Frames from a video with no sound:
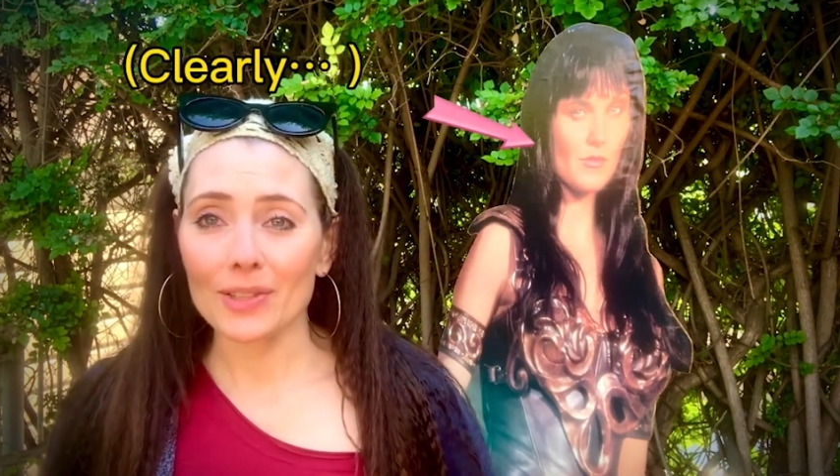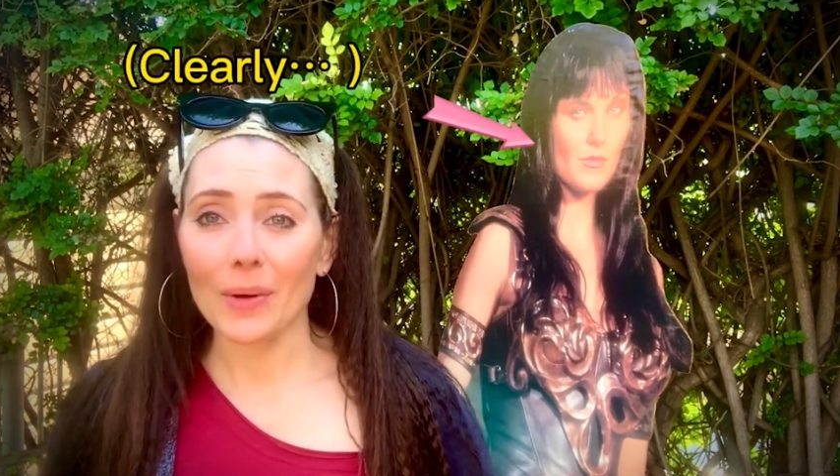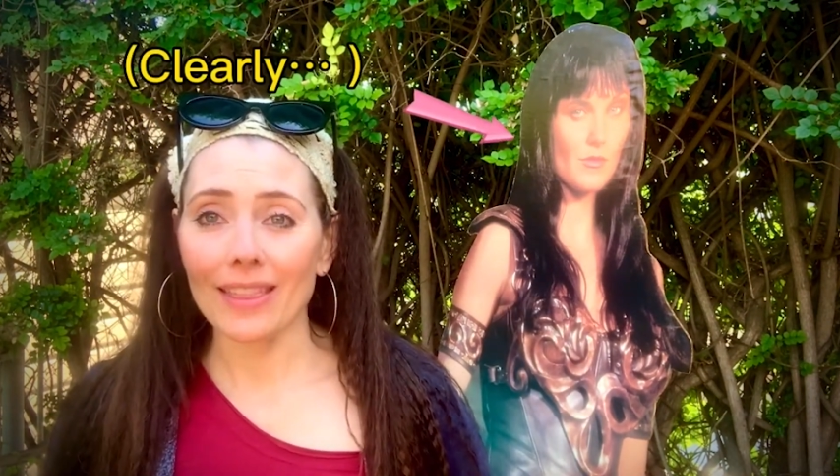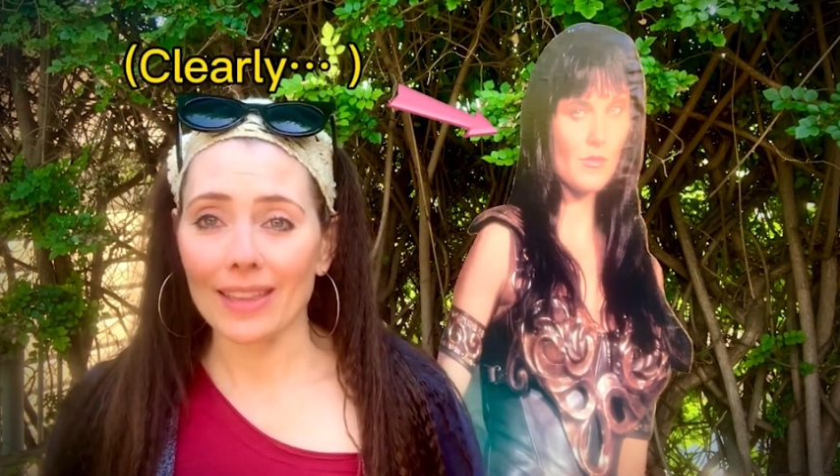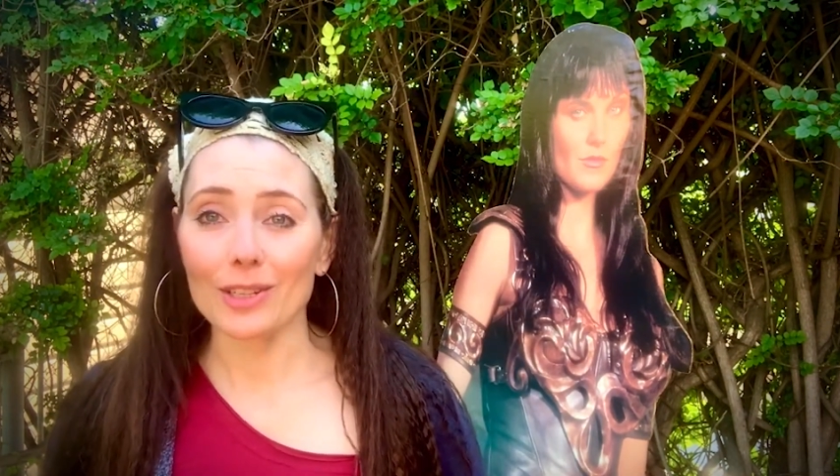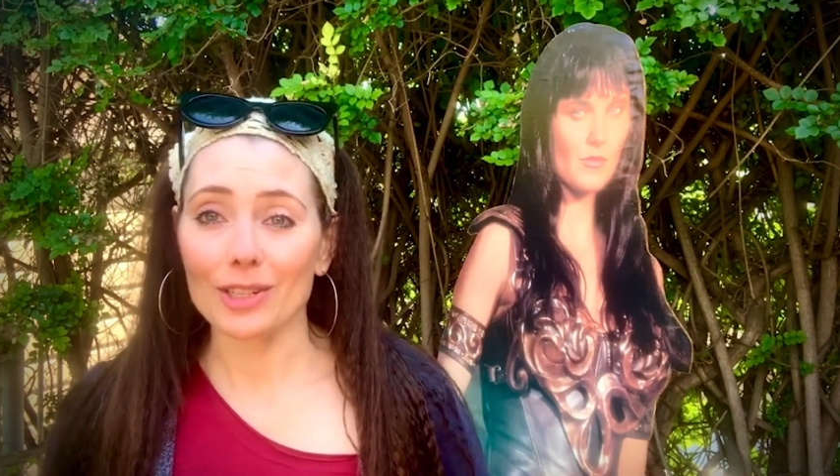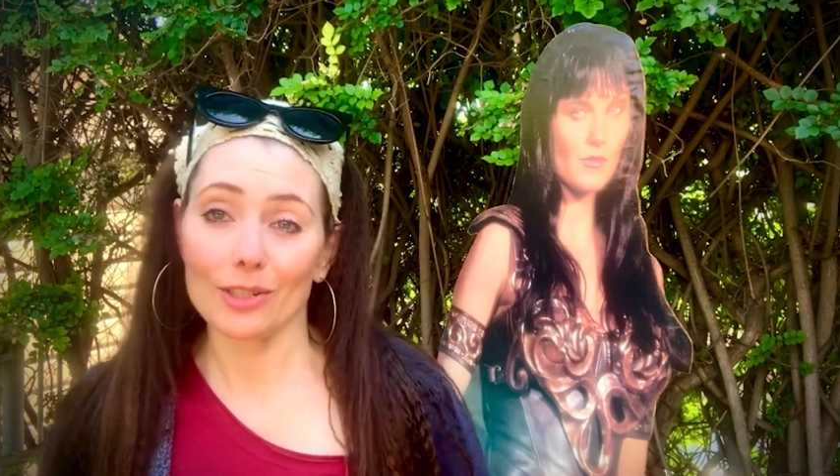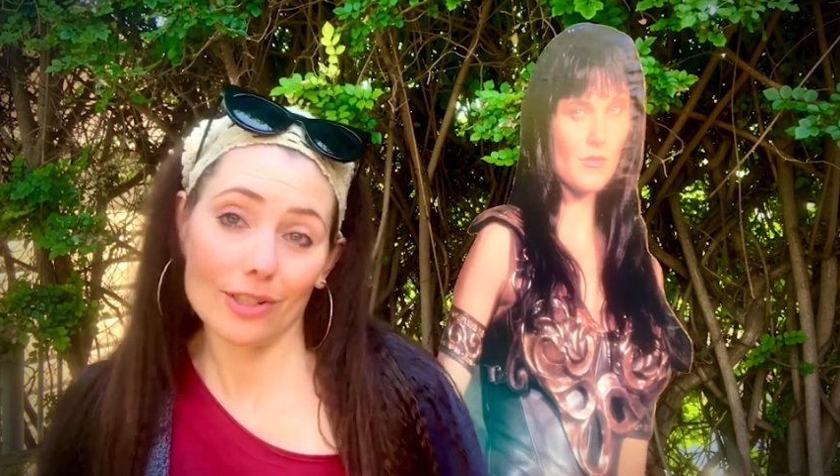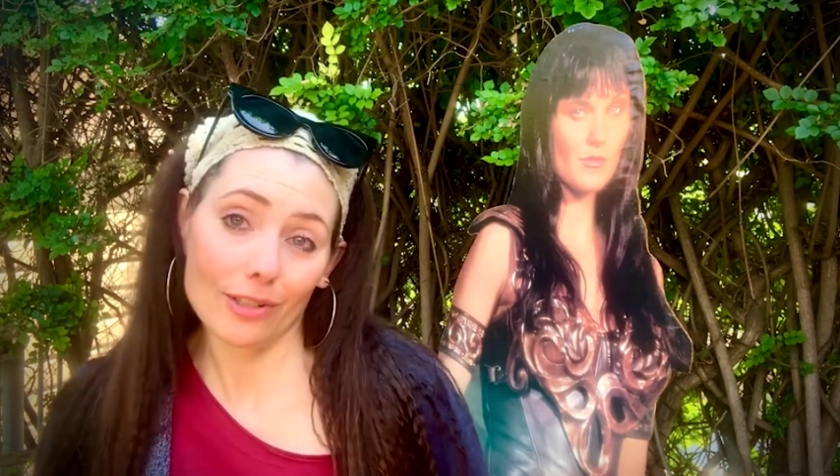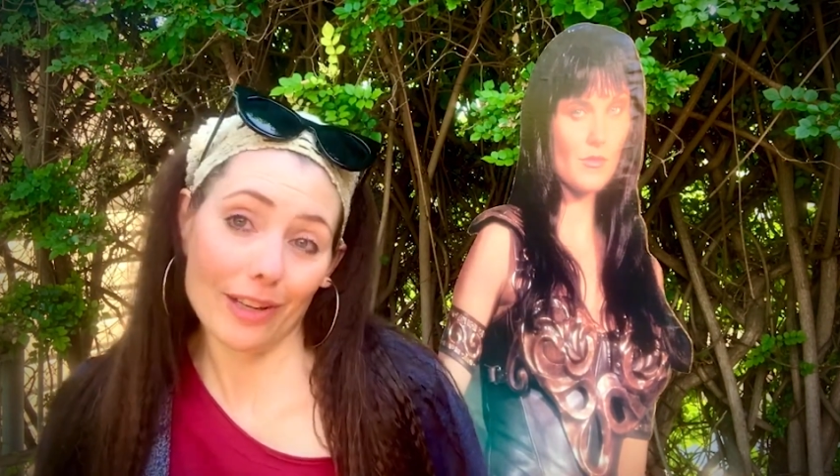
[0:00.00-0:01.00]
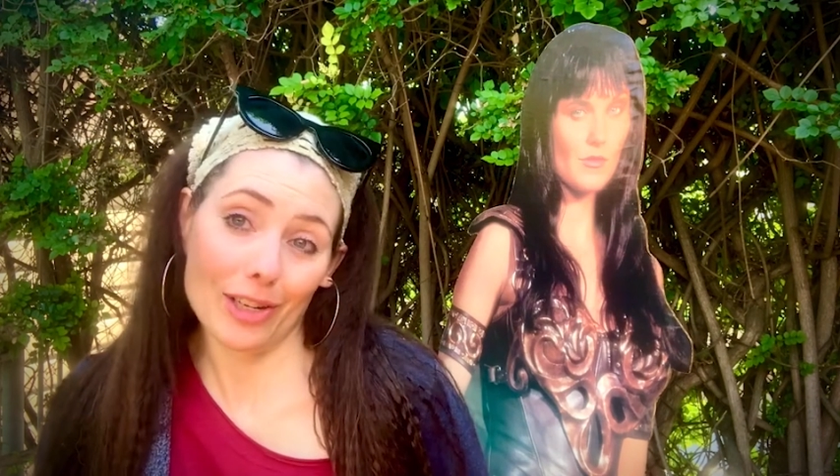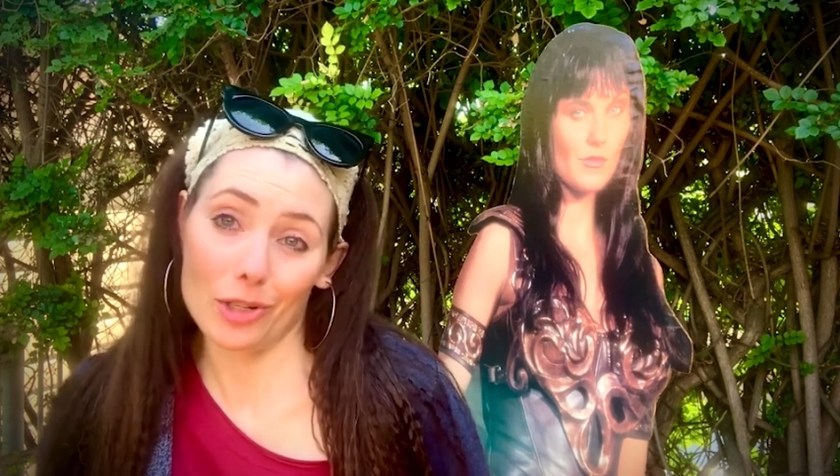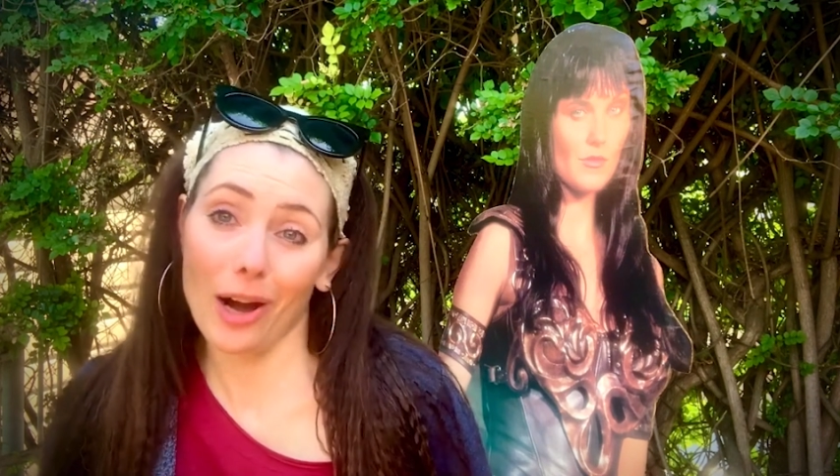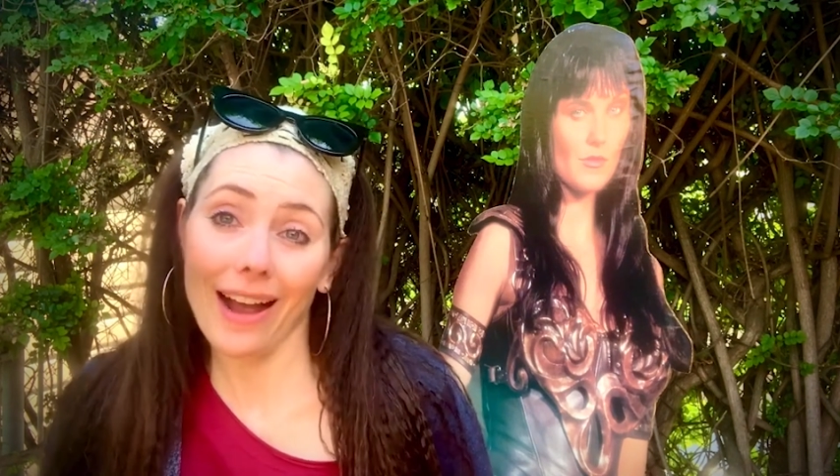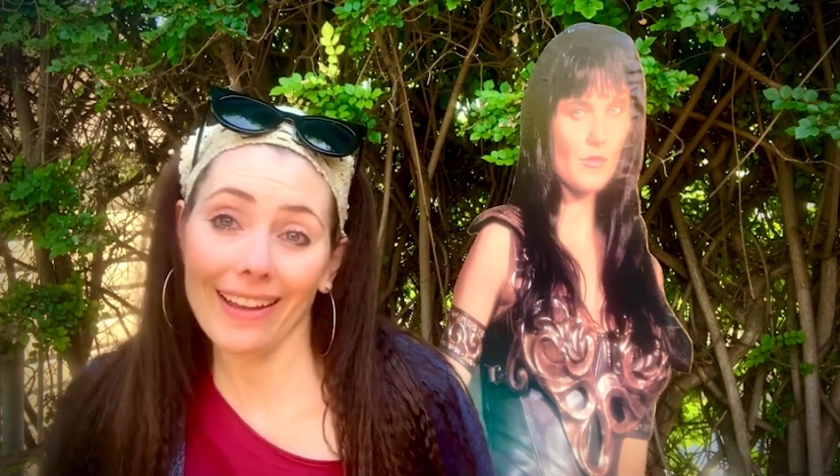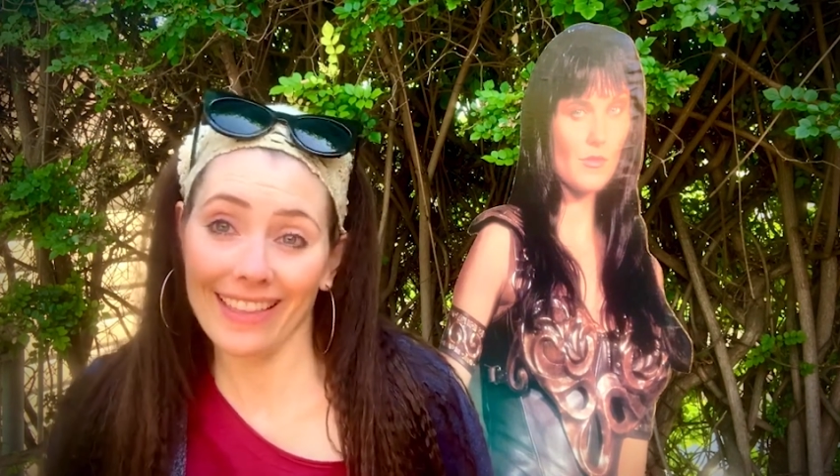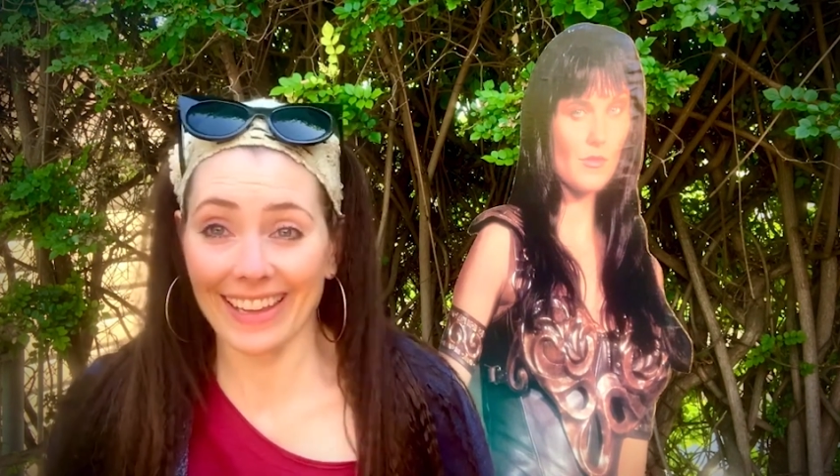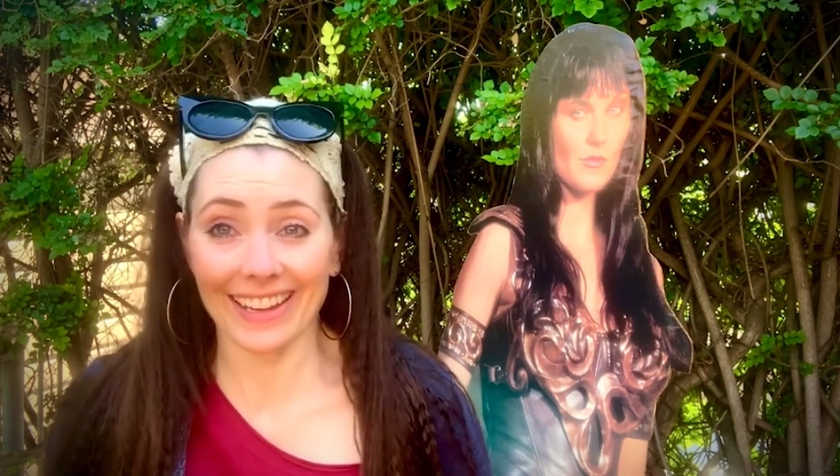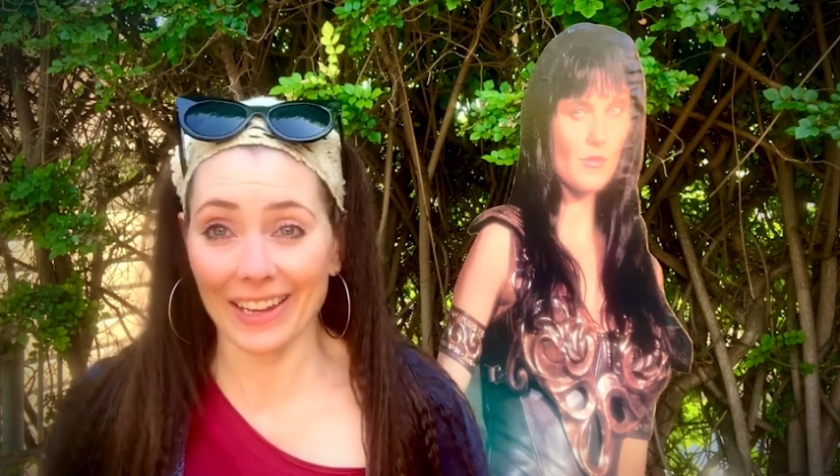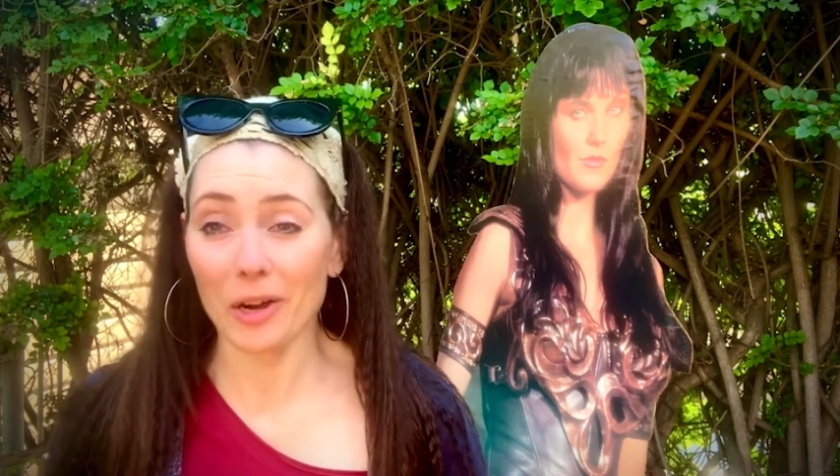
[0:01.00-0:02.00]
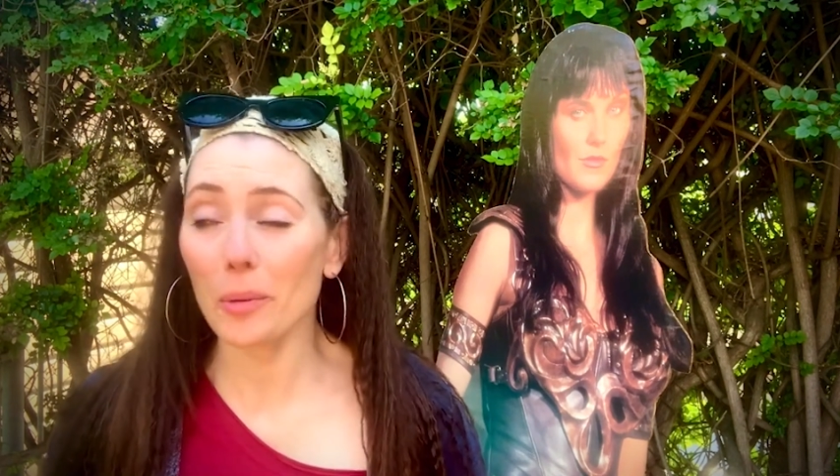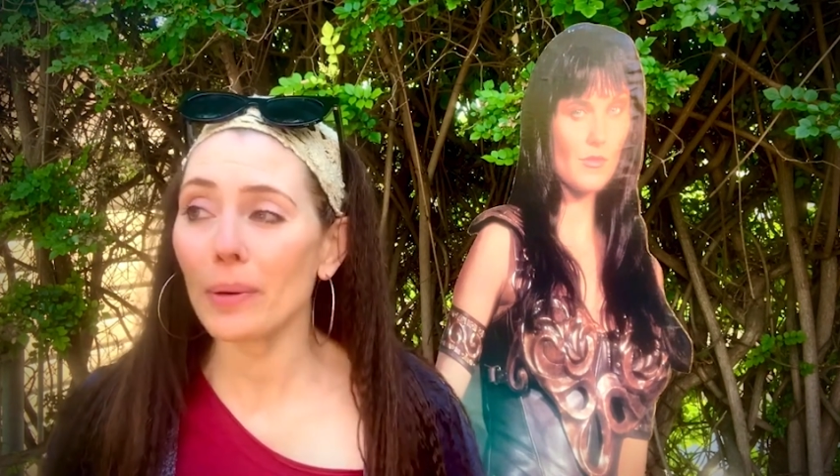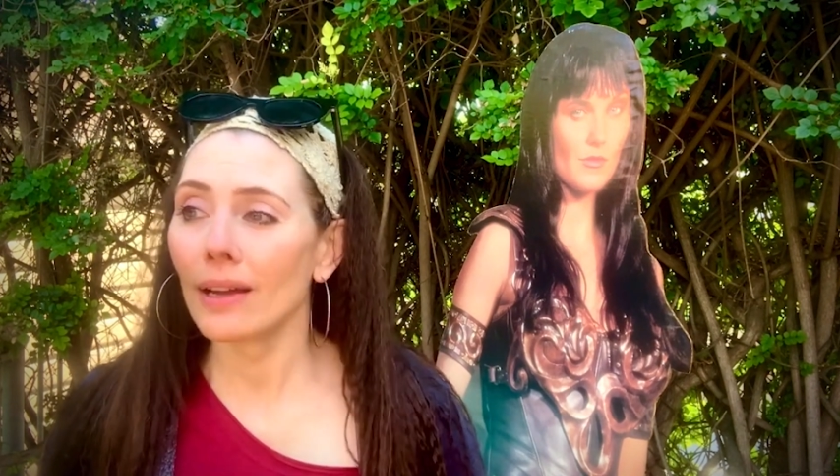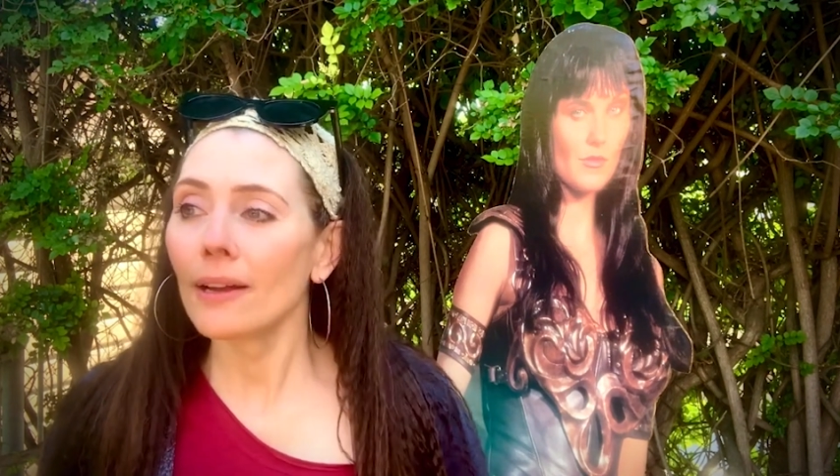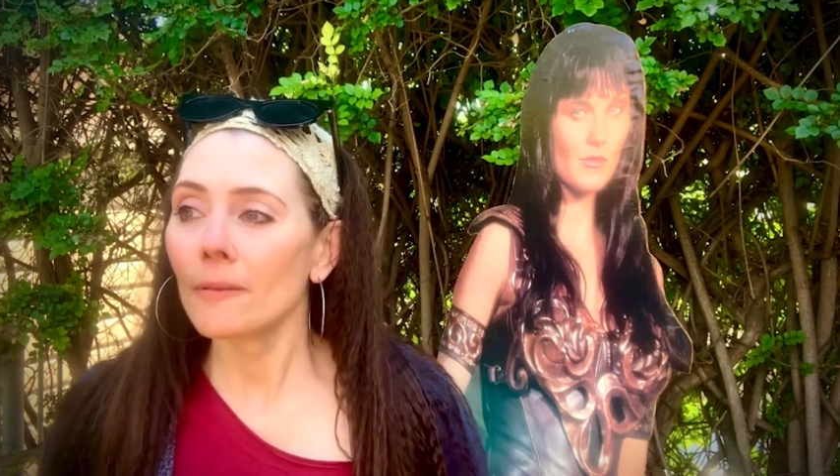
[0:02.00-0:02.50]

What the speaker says: So I think she'll give it a try. I hope.